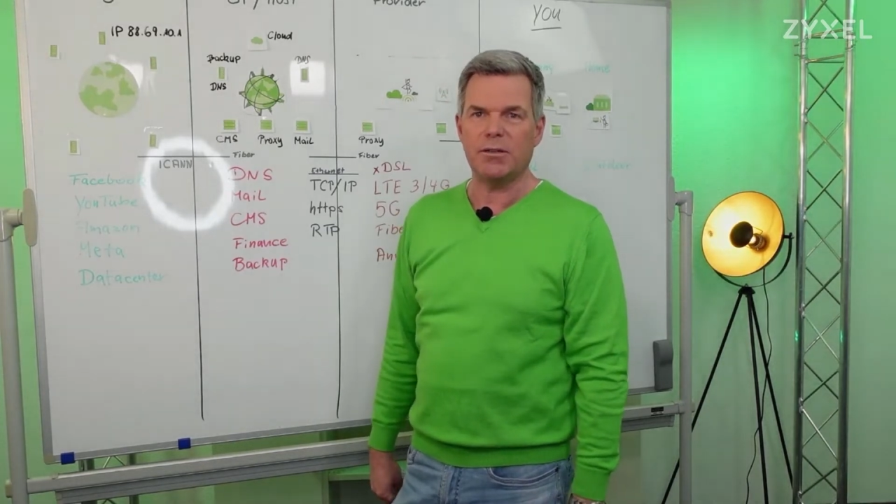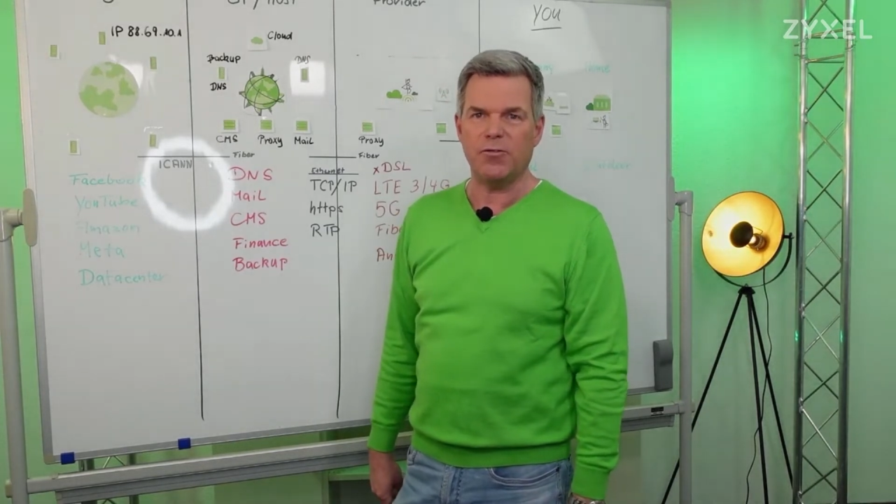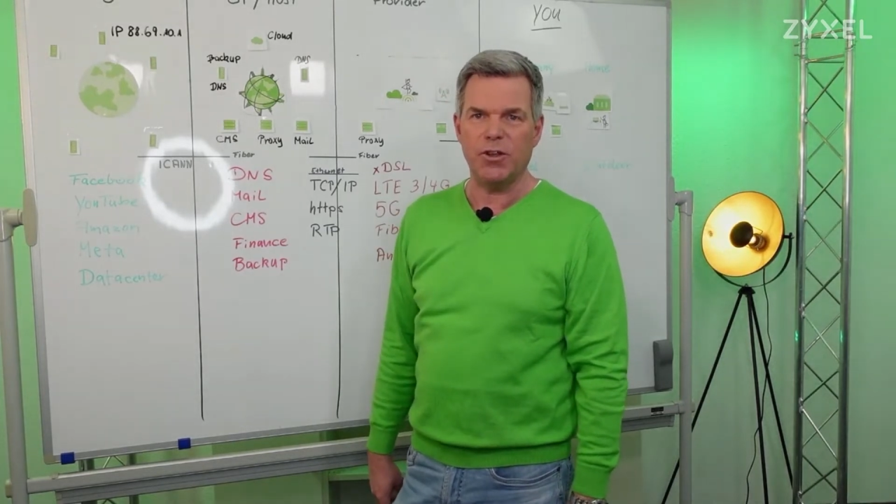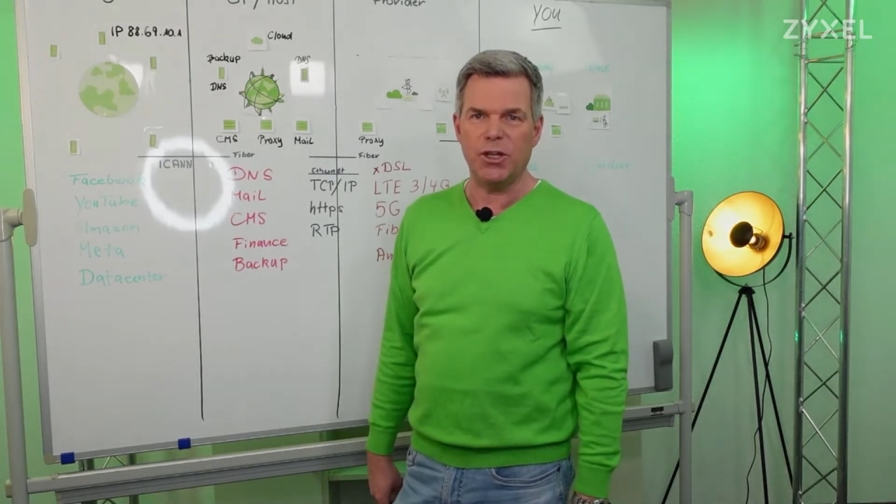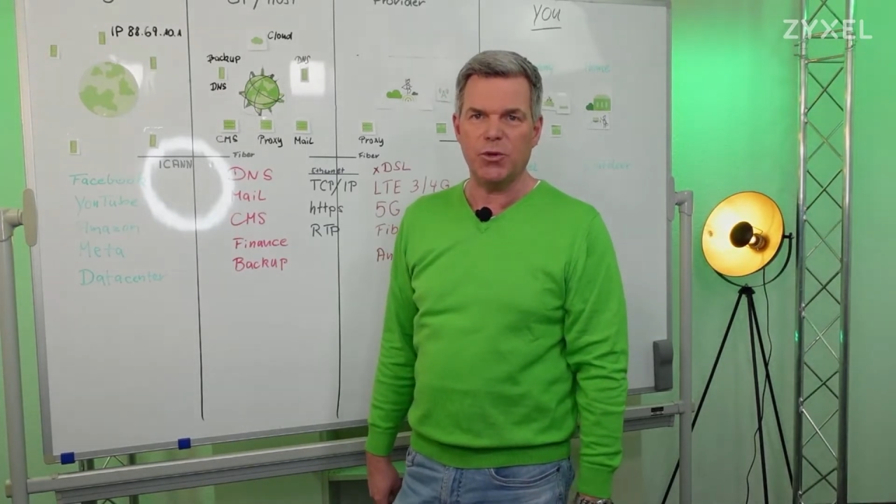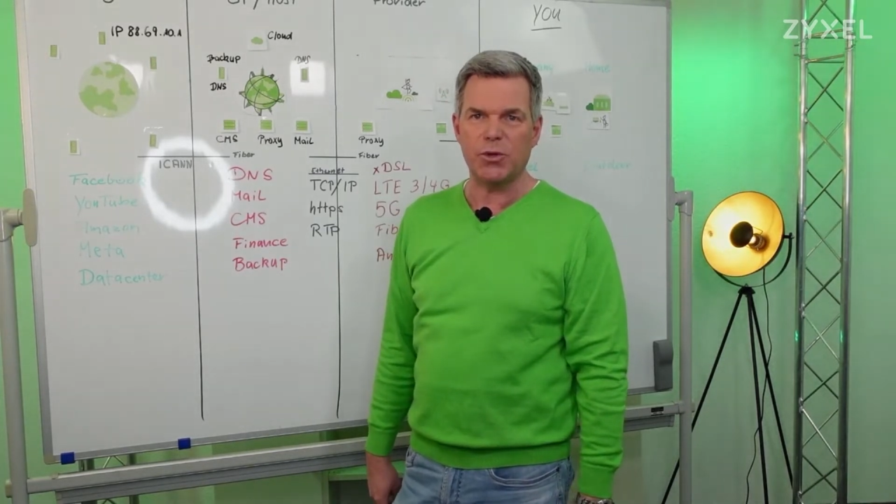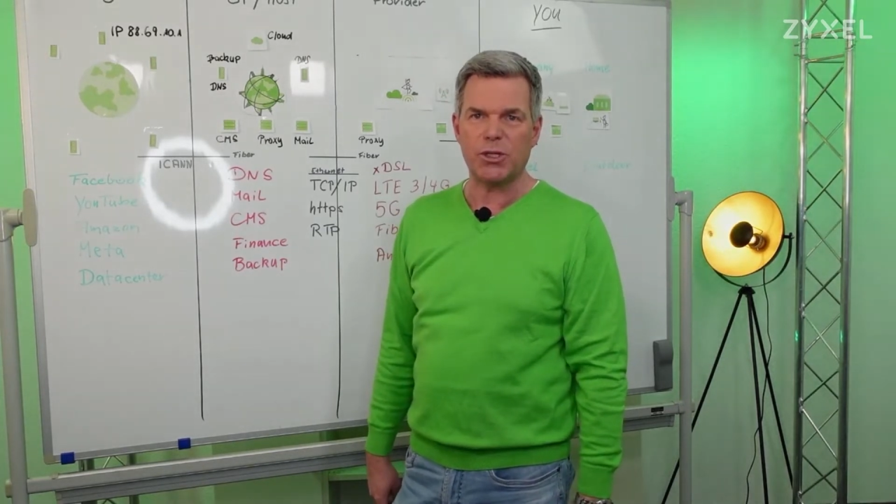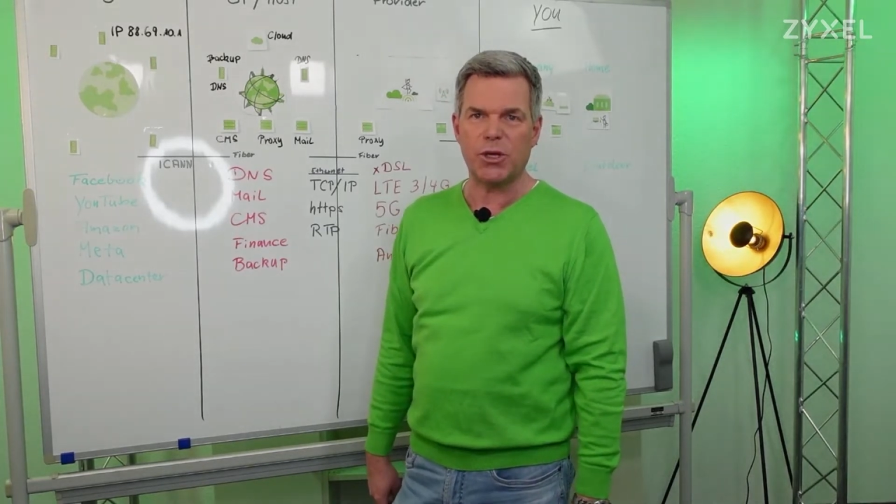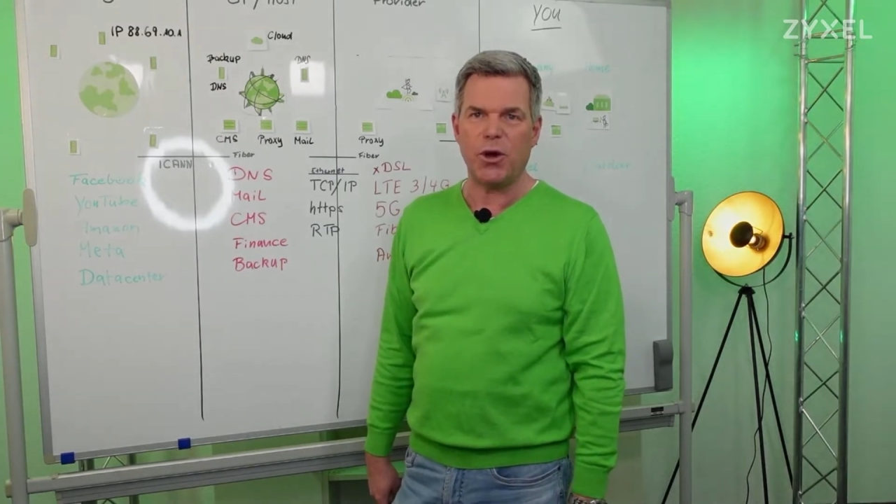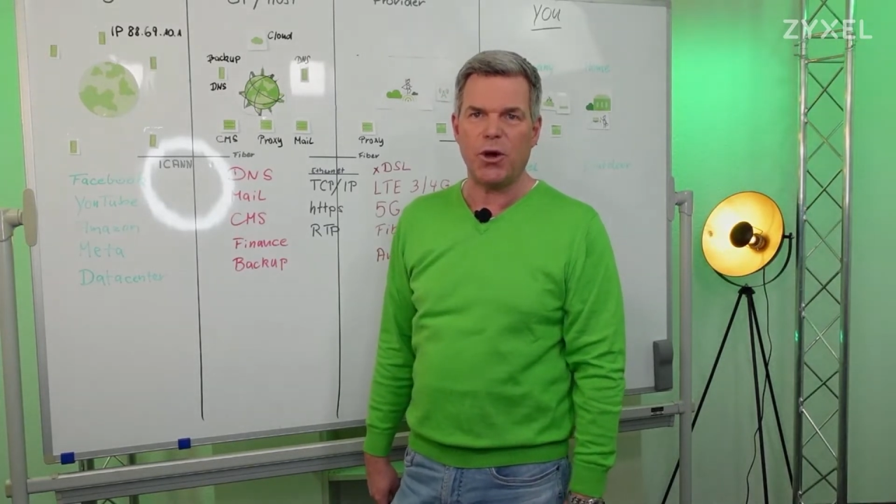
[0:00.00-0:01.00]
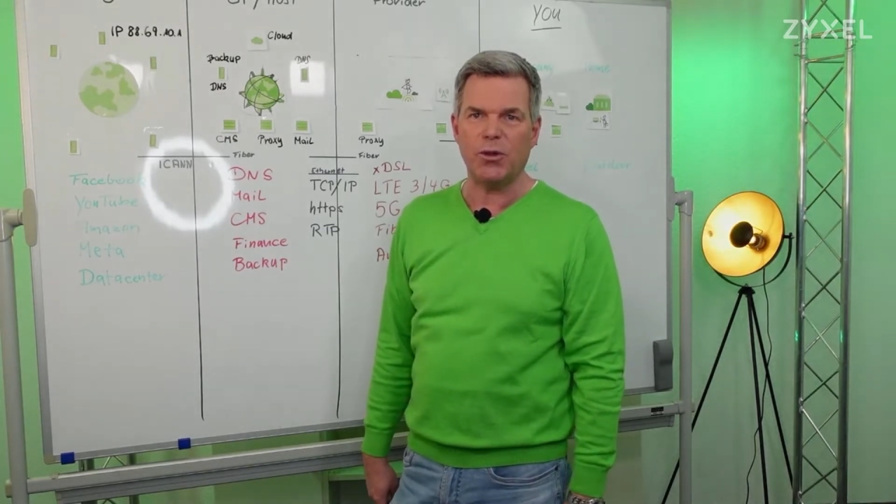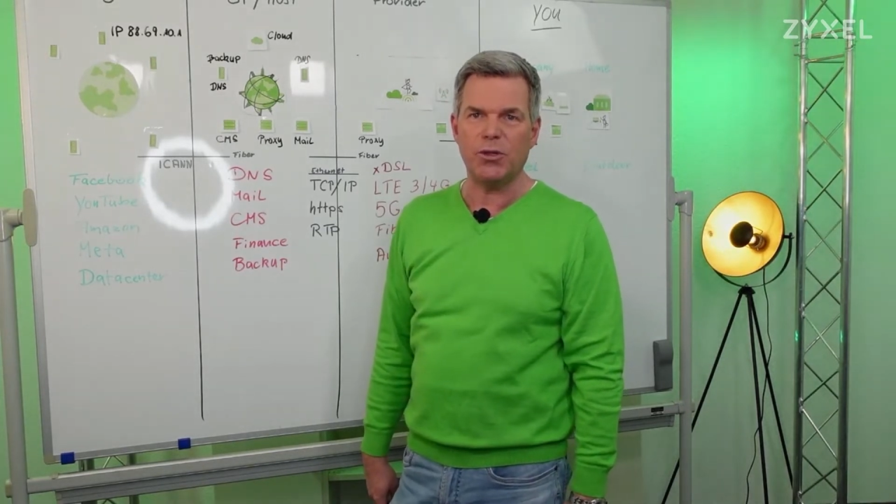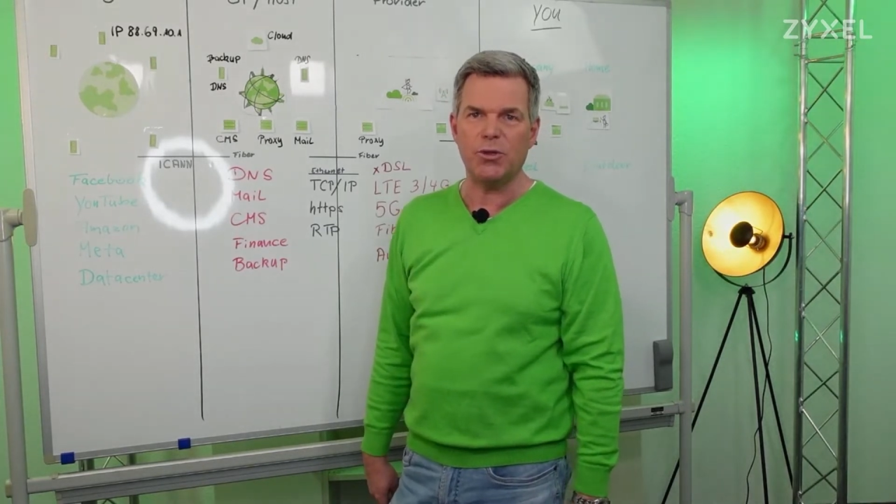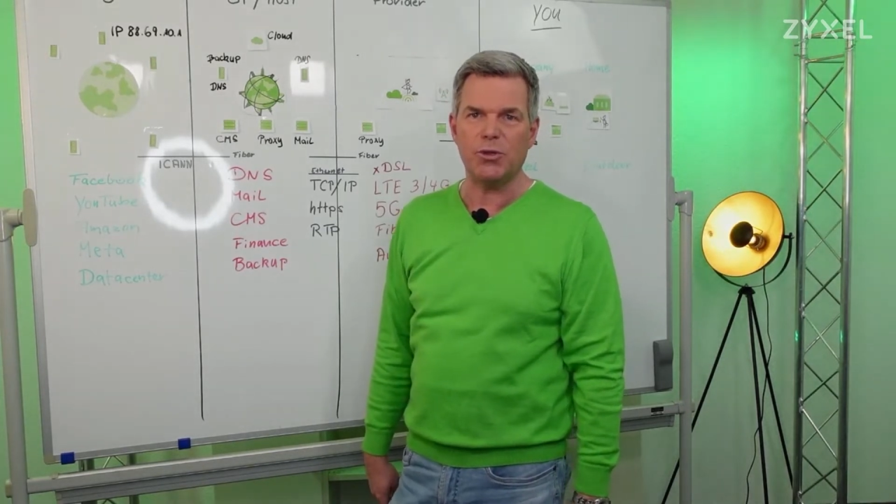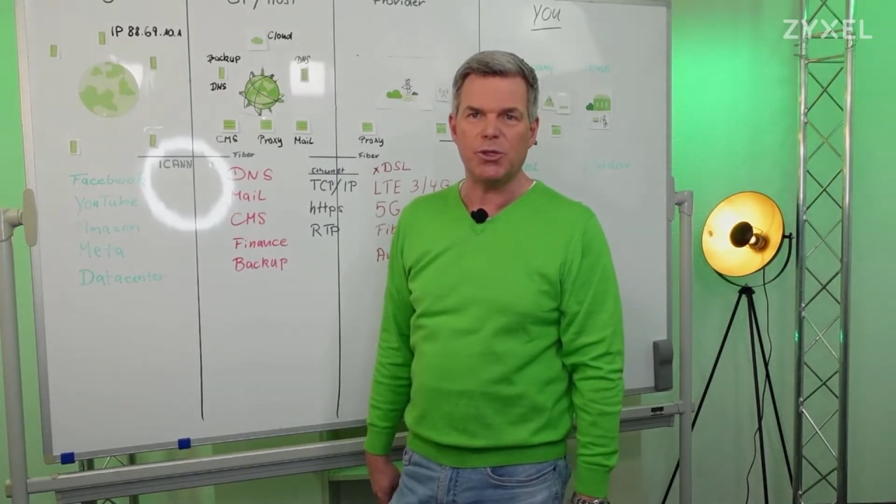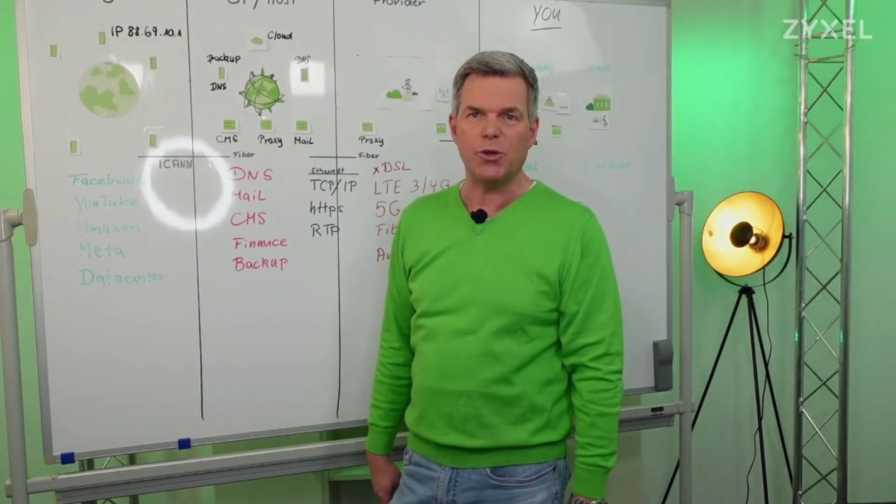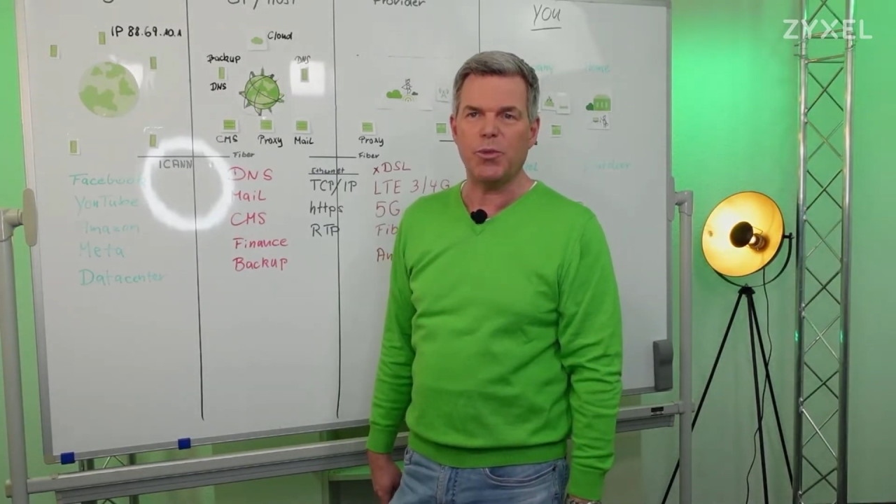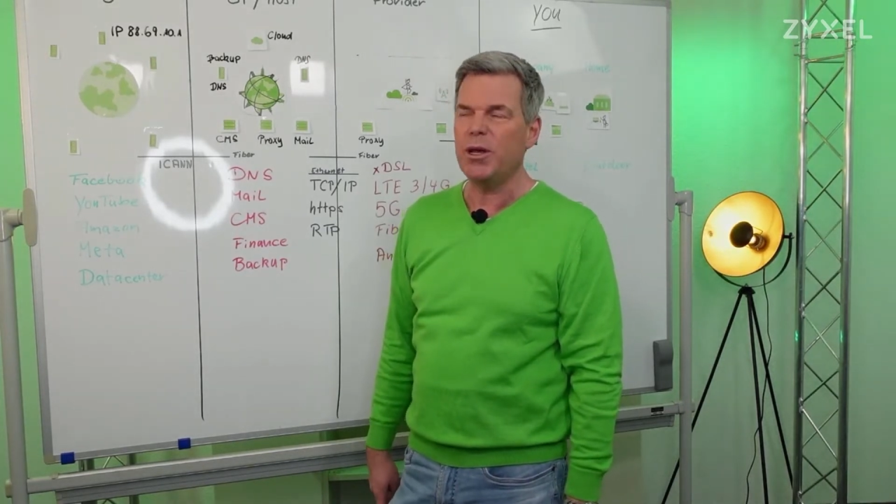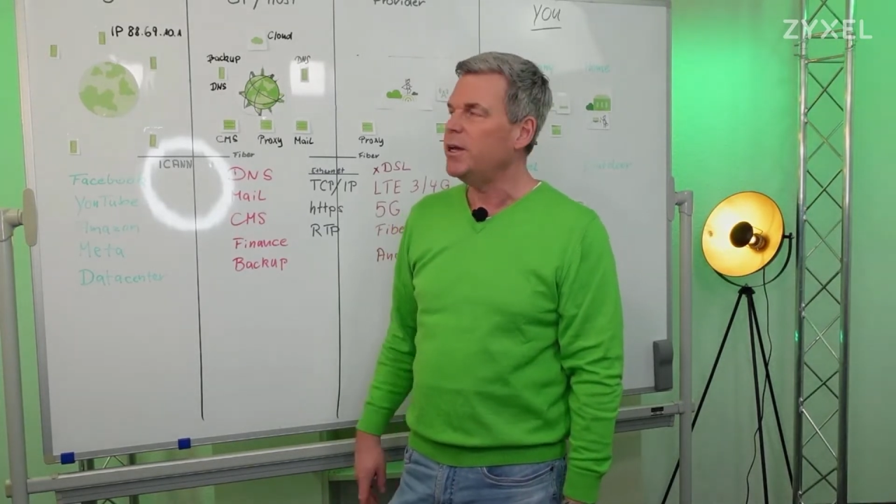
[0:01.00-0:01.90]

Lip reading: videos on YouTube